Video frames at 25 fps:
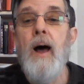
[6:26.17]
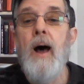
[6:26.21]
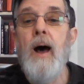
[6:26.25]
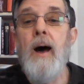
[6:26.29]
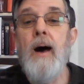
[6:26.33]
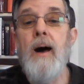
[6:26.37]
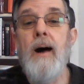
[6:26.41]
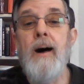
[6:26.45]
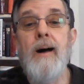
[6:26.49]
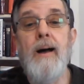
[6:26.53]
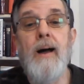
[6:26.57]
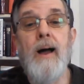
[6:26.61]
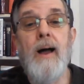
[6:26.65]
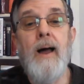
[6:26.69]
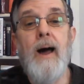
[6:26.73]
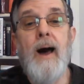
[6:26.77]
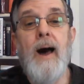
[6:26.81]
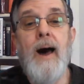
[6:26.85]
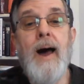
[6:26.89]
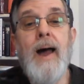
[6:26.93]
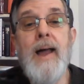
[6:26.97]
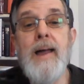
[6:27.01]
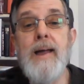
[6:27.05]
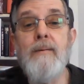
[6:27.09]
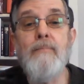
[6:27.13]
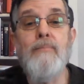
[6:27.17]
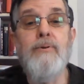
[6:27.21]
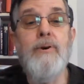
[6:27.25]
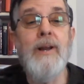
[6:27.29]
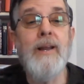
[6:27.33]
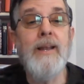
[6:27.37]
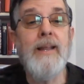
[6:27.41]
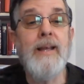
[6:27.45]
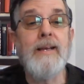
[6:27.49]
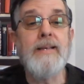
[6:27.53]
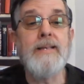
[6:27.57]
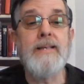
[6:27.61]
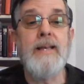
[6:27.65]
I am
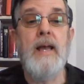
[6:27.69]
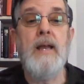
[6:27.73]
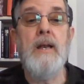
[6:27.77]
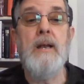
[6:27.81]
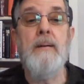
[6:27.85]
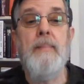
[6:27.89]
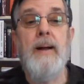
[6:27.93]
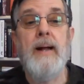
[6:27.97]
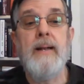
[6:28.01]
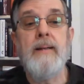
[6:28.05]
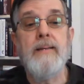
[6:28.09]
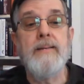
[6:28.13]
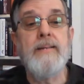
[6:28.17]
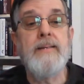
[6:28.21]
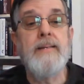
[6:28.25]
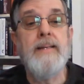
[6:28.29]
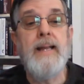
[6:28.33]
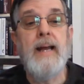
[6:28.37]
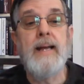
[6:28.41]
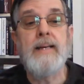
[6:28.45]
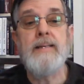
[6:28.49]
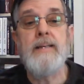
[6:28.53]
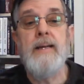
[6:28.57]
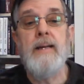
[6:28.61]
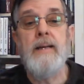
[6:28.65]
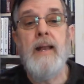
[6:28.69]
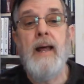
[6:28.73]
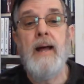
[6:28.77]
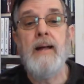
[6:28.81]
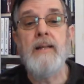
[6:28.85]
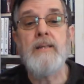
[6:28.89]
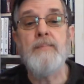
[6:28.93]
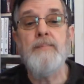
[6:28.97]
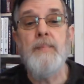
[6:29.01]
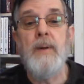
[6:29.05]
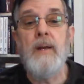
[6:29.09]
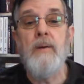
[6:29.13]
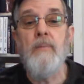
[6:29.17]
really excited about this next
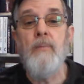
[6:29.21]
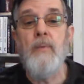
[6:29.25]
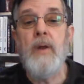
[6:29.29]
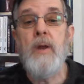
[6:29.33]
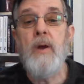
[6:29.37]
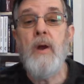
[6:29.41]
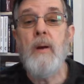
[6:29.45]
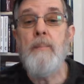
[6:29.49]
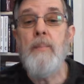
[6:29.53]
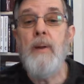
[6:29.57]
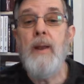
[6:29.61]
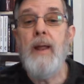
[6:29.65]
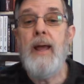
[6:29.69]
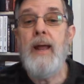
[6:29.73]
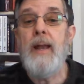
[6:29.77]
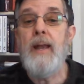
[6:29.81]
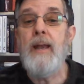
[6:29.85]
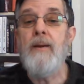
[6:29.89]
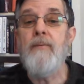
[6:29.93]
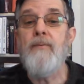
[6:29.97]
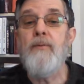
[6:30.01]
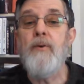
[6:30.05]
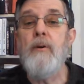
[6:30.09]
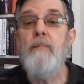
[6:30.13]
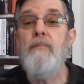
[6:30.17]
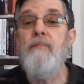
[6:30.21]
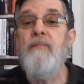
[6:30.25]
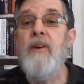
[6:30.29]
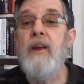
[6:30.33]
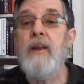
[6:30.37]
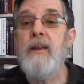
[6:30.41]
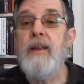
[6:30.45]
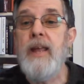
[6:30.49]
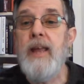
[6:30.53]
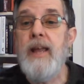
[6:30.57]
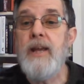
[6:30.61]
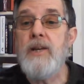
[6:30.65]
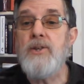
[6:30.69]
announcement. We are planning for
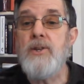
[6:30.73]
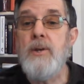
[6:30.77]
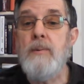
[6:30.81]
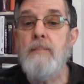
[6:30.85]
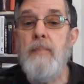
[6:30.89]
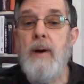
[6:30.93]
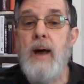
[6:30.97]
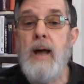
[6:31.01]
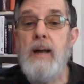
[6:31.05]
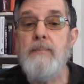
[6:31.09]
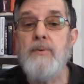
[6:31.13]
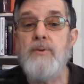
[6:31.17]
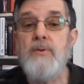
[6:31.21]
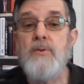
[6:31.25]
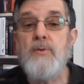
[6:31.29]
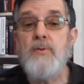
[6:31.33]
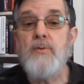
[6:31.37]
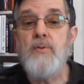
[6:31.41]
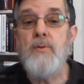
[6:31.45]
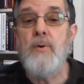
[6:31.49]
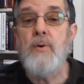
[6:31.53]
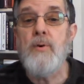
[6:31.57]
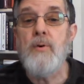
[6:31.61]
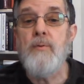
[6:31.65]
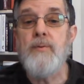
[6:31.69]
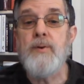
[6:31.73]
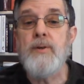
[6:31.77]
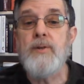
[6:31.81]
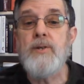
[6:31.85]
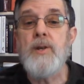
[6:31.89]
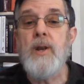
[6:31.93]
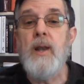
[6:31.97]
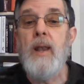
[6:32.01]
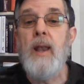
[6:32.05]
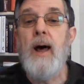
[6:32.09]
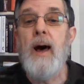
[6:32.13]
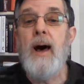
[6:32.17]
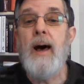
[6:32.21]
Vacation Bible School for
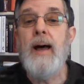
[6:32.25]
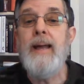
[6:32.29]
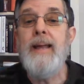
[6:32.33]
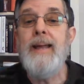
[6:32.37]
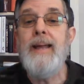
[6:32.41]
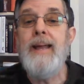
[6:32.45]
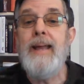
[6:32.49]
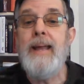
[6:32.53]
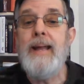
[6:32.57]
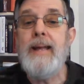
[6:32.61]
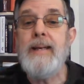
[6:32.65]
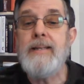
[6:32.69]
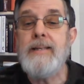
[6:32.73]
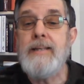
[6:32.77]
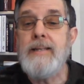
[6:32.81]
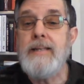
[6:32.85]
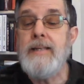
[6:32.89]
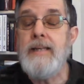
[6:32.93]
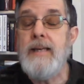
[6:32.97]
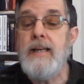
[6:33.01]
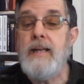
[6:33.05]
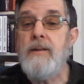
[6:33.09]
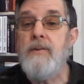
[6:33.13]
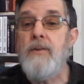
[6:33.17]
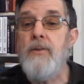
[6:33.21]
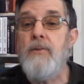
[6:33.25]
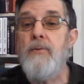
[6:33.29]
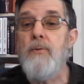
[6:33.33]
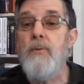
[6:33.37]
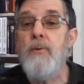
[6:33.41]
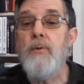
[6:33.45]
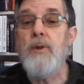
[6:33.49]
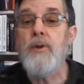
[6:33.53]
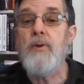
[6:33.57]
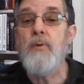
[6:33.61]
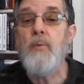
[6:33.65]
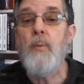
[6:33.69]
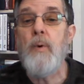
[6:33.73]
July 18th
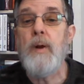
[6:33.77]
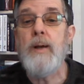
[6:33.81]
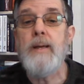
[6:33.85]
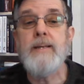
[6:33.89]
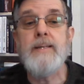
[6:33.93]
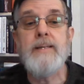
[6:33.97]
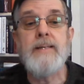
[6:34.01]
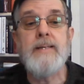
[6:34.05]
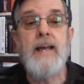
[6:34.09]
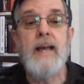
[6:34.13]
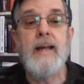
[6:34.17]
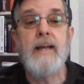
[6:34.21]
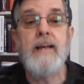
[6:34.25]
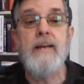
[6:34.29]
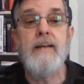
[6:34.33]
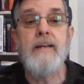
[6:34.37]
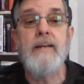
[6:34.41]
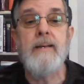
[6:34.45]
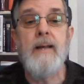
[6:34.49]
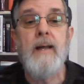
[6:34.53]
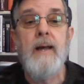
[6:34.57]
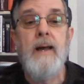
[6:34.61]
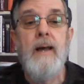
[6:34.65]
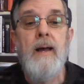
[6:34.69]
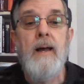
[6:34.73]
through the 22nd.